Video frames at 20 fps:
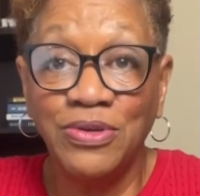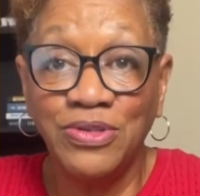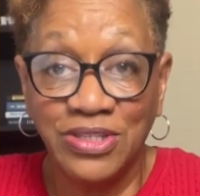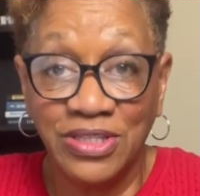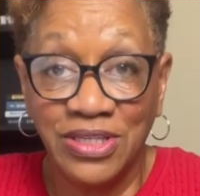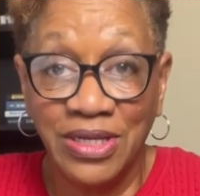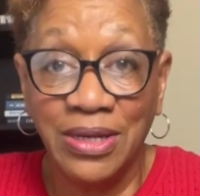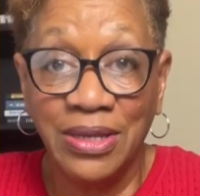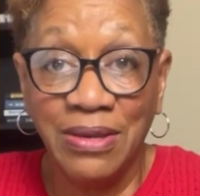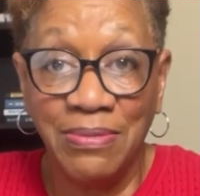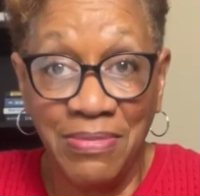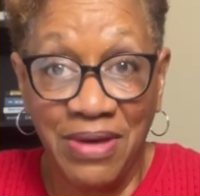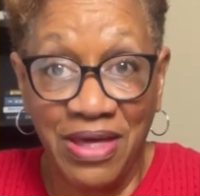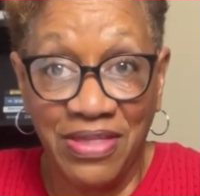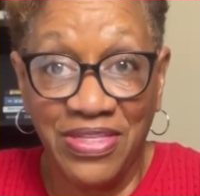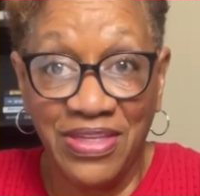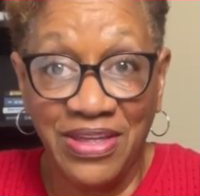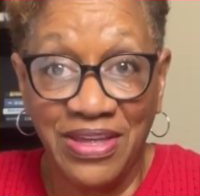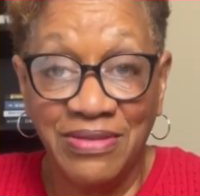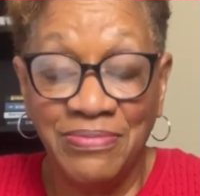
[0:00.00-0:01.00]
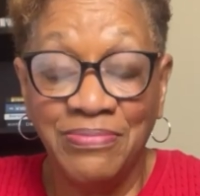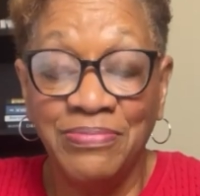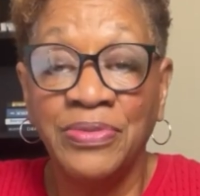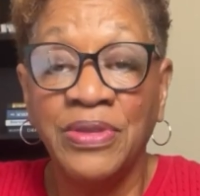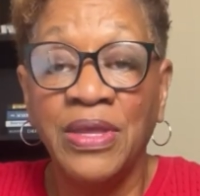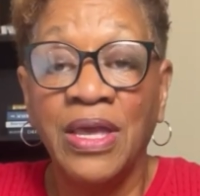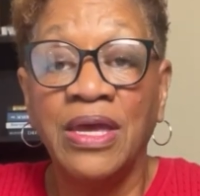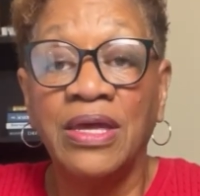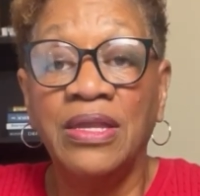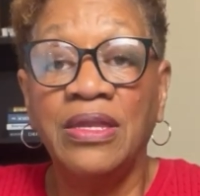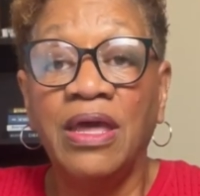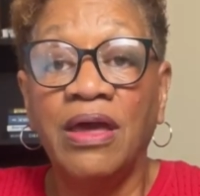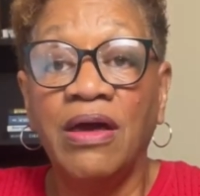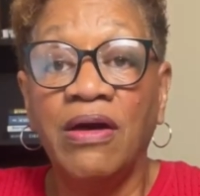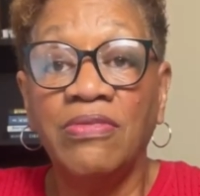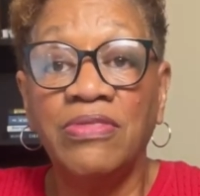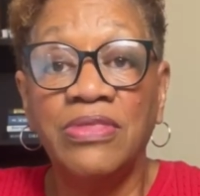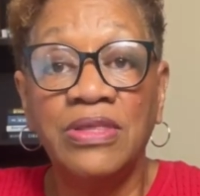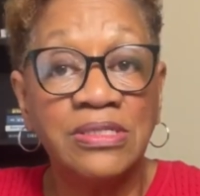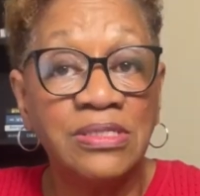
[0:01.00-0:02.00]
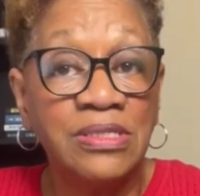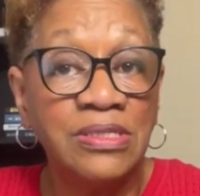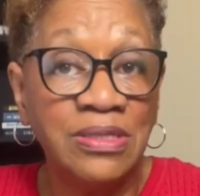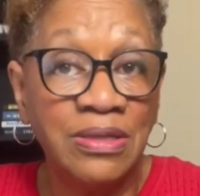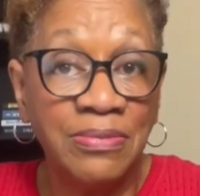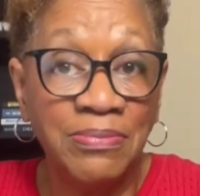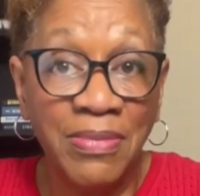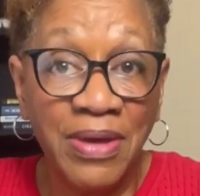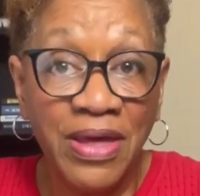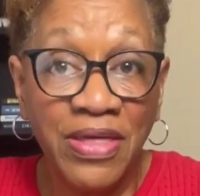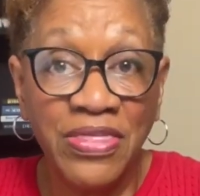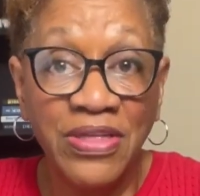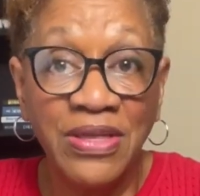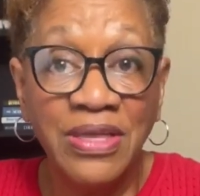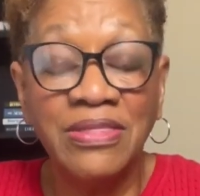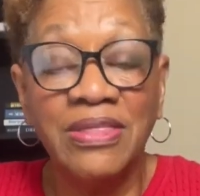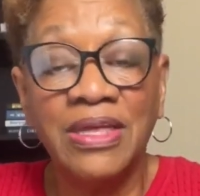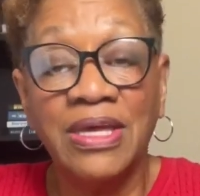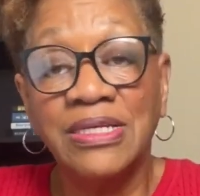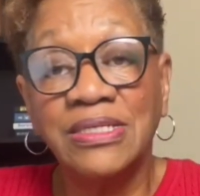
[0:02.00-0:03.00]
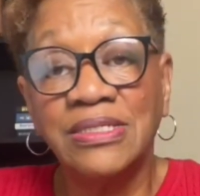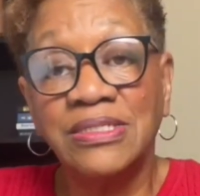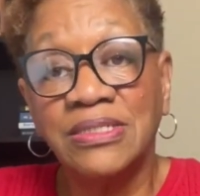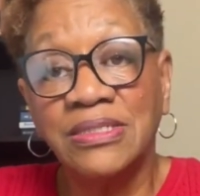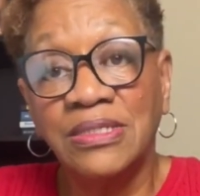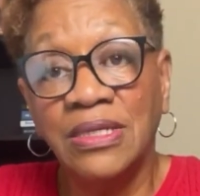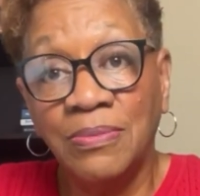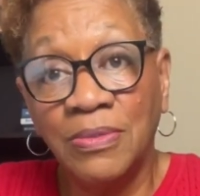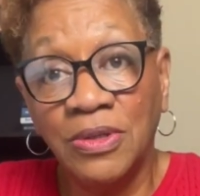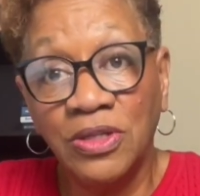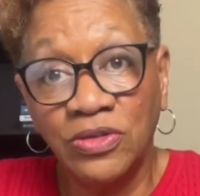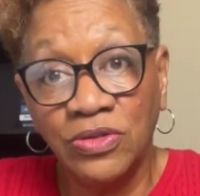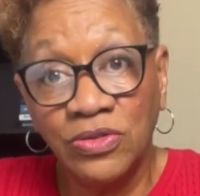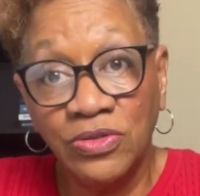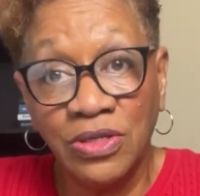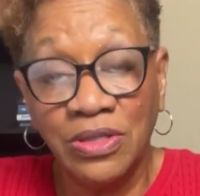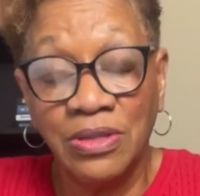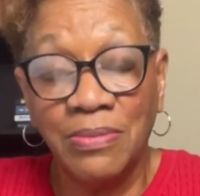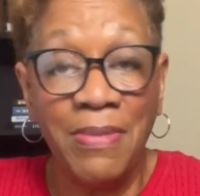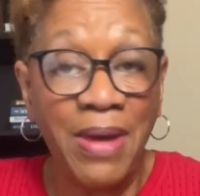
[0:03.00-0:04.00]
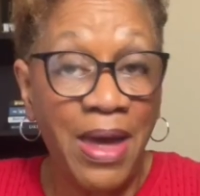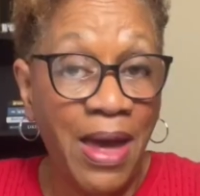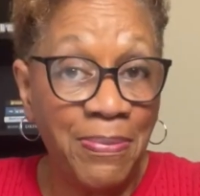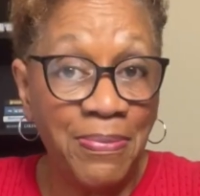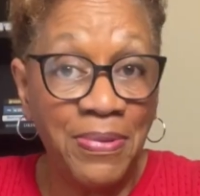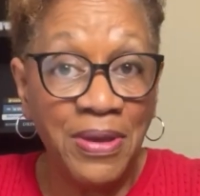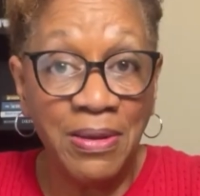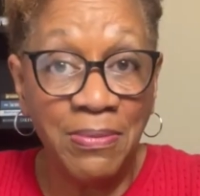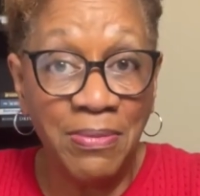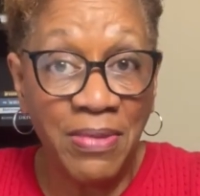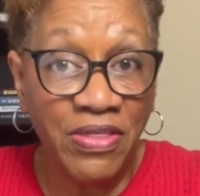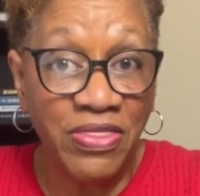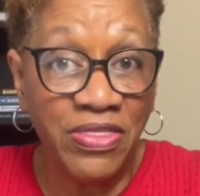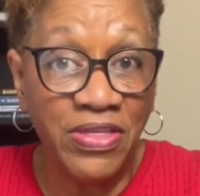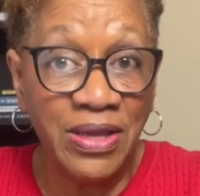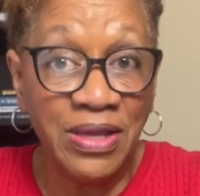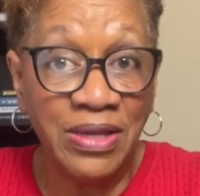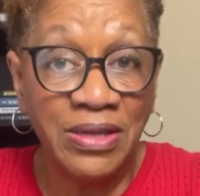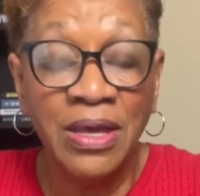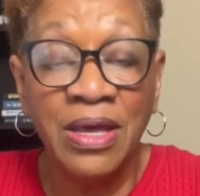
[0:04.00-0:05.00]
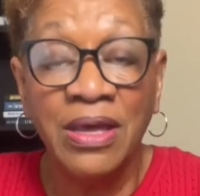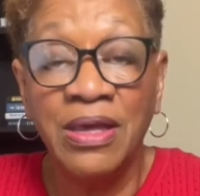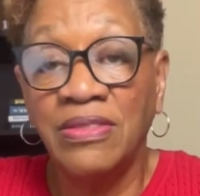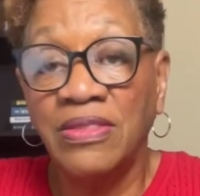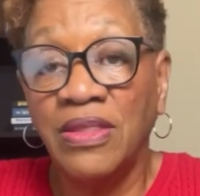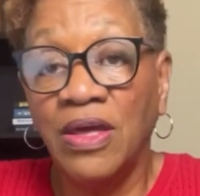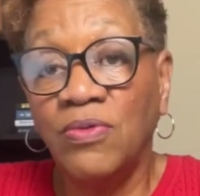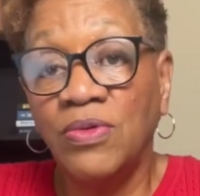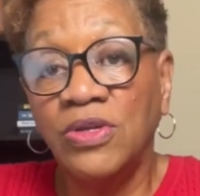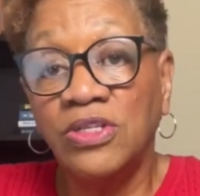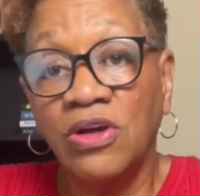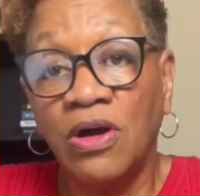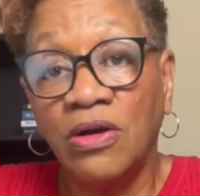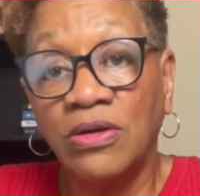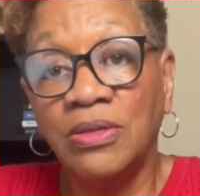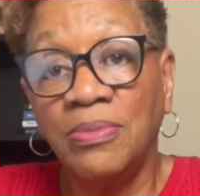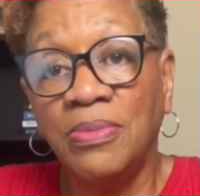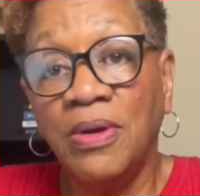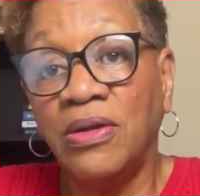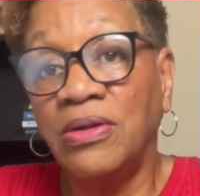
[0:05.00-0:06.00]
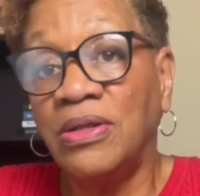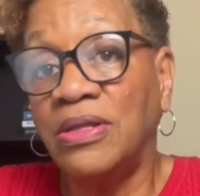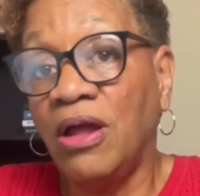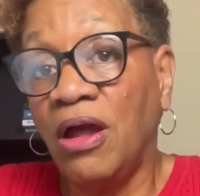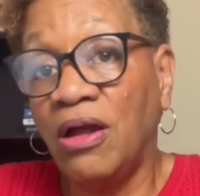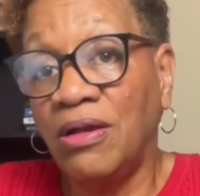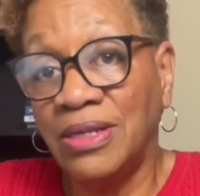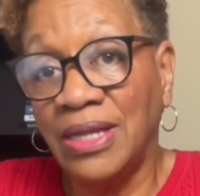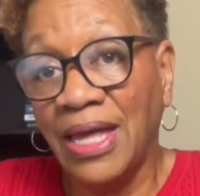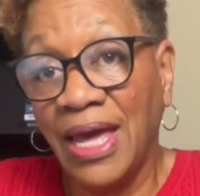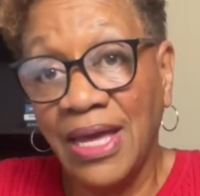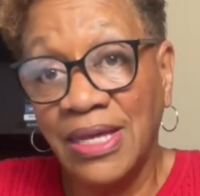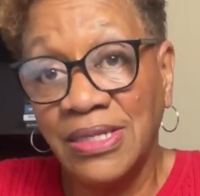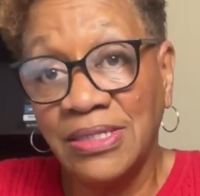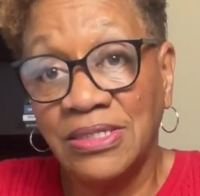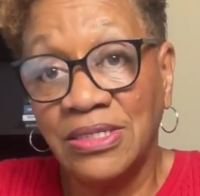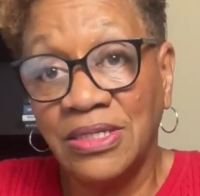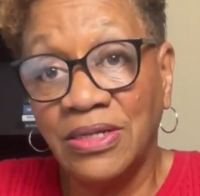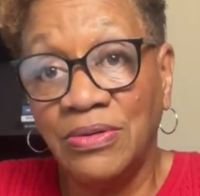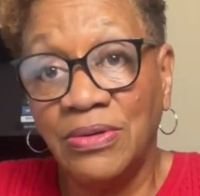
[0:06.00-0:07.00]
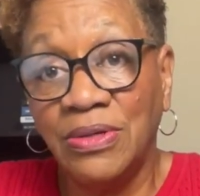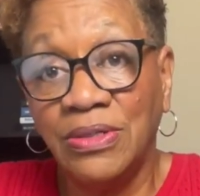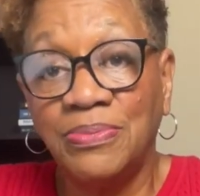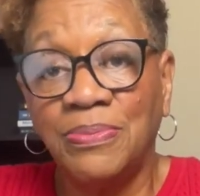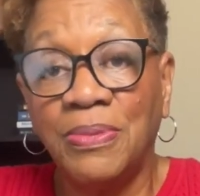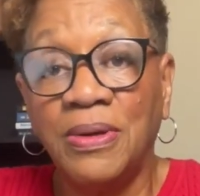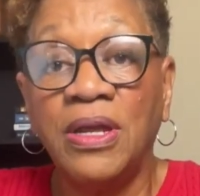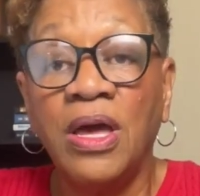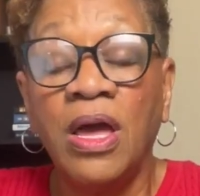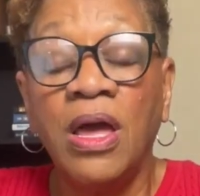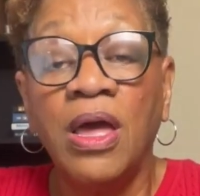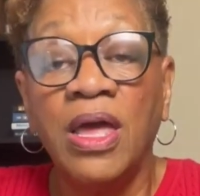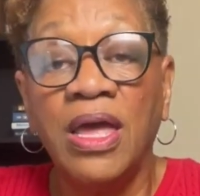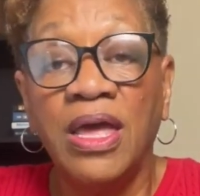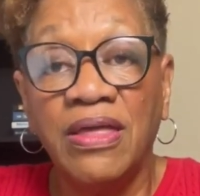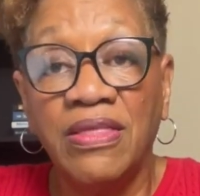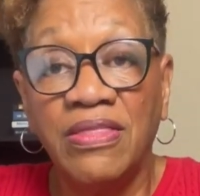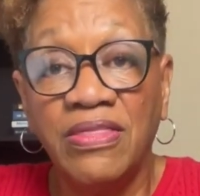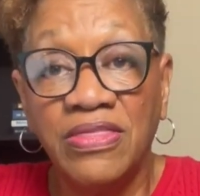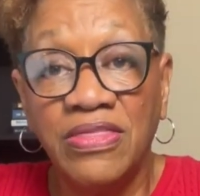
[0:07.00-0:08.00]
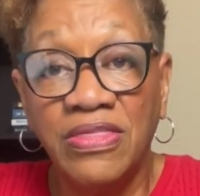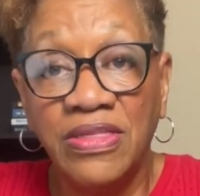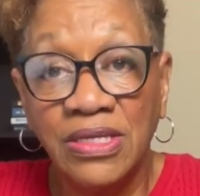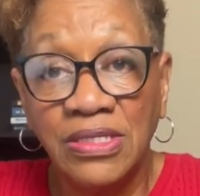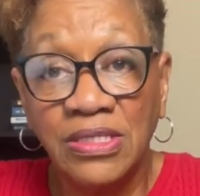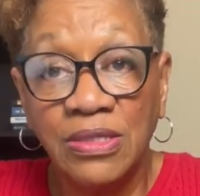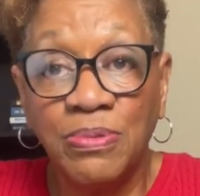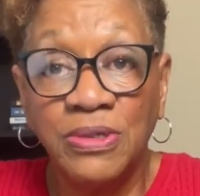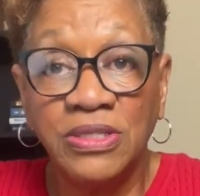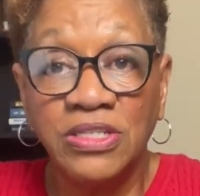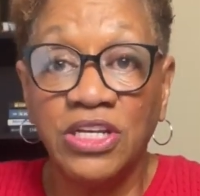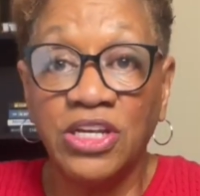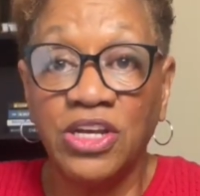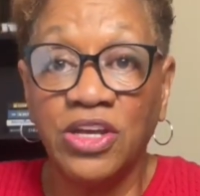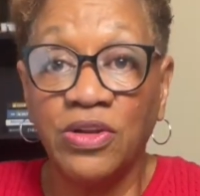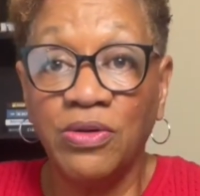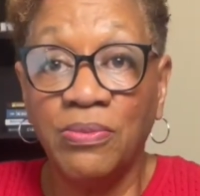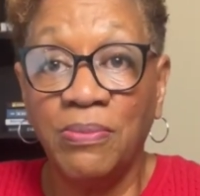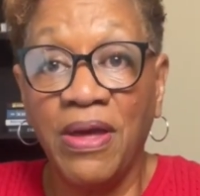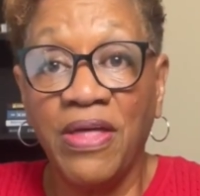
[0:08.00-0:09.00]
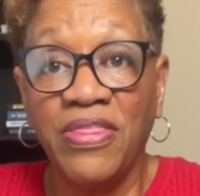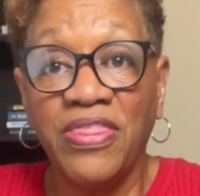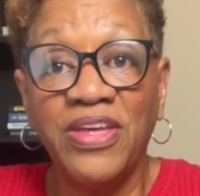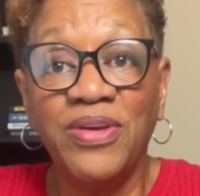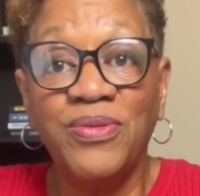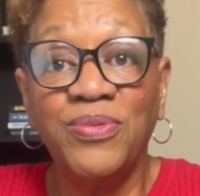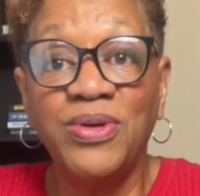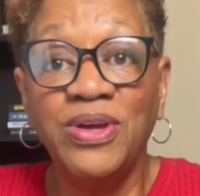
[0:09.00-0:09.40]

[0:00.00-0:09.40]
Study Method. Now, this is a method that is similar to the mapping method that we talked about in our last series, but in this particular method,